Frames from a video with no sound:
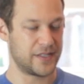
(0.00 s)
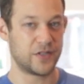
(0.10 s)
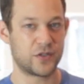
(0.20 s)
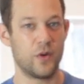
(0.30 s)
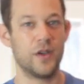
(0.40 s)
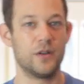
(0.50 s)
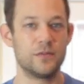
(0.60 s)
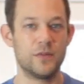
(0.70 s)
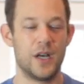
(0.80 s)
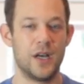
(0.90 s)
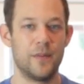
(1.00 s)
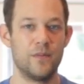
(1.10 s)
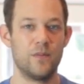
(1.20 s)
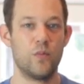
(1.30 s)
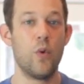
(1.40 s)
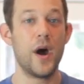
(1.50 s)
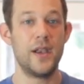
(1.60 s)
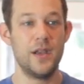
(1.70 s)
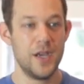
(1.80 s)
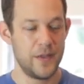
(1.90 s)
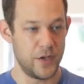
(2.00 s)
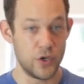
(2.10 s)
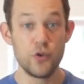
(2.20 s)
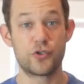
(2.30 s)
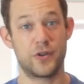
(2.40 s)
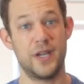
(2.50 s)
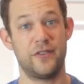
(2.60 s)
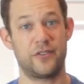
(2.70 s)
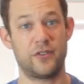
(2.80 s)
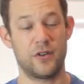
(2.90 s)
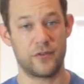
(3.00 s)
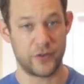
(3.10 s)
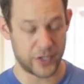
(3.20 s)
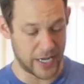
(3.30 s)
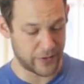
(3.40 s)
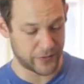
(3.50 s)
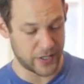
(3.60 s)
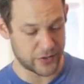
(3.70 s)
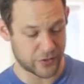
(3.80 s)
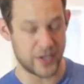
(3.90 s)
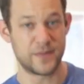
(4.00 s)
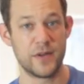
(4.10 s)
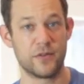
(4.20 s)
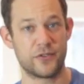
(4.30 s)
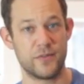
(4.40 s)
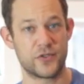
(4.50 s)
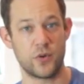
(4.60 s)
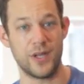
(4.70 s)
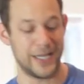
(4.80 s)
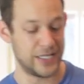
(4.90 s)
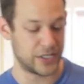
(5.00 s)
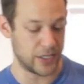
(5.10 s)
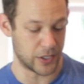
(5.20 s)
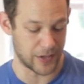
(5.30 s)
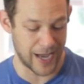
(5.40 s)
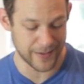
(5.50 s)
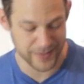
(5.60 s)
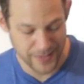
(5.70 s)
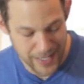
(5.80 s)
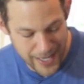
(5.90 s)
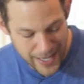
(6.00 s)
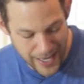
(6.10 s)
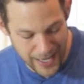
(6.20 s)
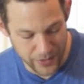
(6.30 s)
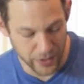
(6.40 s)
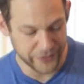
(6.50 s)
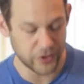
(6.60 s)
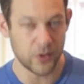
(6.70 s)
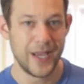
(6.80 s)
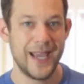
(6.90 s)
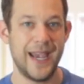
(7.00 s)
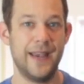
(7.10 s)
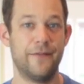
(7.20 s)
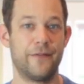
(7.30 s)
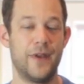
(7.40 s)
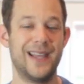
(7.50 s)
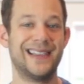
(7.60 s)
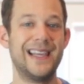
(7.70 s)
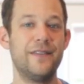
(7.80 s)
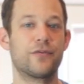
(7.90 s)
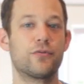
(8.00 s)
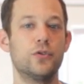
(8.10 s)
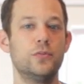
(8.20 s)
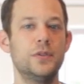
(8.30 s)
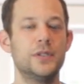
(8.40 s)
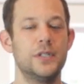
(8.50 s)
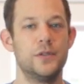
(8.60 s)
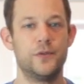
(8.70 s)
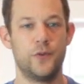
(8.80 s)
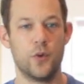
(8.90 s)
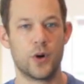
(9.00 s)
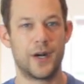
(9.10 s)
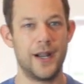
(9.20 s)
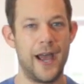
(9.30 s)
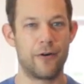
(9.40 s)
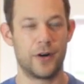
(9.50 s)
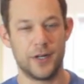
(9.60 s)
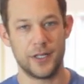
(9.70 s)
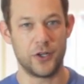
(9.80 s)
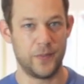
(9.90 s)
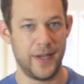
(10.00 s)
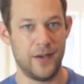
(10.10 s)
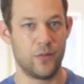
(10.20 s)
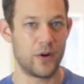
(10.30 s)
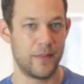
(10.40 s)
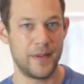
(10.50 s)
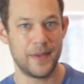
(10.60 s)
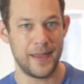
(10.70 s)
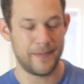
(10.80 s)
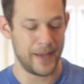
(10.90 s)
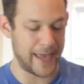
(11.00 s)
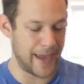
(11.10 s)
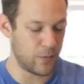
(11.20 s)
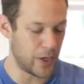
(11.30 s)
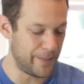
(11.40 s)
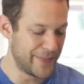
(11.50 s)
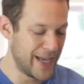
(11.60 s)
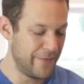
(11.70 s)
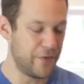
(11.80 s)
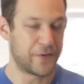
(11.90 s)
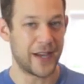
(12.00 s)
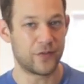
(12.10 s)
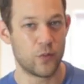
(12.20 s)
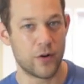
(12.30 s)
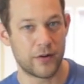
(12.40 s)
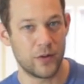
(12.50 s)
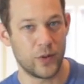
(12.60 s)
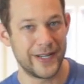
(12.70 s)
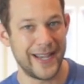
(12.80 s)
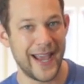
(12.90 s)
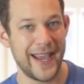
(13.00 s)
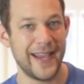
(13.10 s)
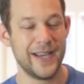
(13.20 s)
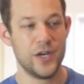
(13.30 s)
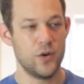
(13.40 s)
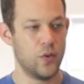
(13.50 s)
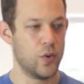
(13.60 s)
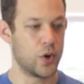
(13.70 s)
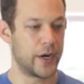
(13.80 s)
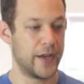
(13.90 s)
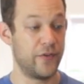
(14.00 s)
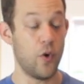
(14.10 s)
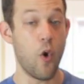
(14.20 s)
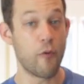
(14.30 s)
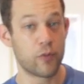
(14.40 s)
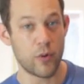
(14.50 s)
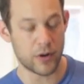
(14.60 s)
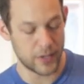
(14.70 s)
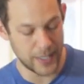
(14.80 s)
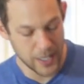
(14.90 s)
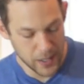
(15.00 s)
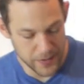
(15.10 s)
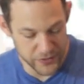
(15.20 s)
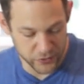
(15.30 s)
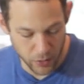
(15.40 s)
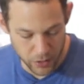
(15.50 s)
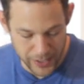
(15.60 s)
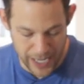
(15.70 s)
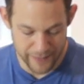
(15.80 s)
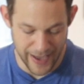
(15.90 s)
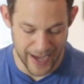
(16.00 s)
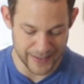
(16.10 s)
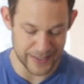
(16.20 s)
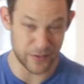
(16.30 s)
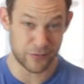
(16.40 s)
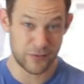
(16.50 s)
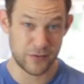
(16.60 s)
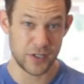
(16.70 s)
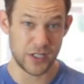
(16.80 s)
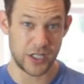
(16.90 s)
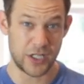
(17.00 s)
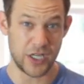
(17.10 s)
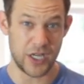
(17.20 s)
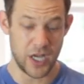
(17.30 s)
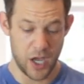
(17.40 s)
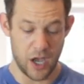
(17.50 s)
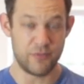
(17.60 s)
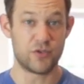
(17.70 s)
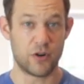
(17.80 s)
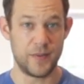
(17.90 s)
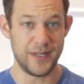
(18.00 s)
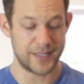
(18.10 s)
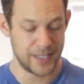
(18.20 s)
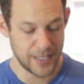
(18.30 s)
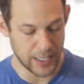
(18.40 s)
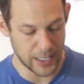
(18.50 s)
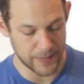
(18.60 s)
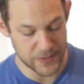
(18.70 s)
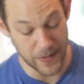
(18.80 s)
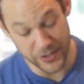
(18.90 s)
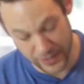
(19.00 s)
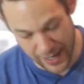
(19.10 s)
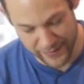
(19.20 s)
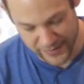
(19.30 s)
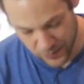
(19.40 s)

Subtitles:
in soil. One, the nutrients, you're getting the trace minerals from the soil into the grass. And also it leaves room for error a little bit. And what do I mean by that? Well, if you forget to water it one day, or if you overwater it, the soil kind of acts as a really good absorbent, especially obviously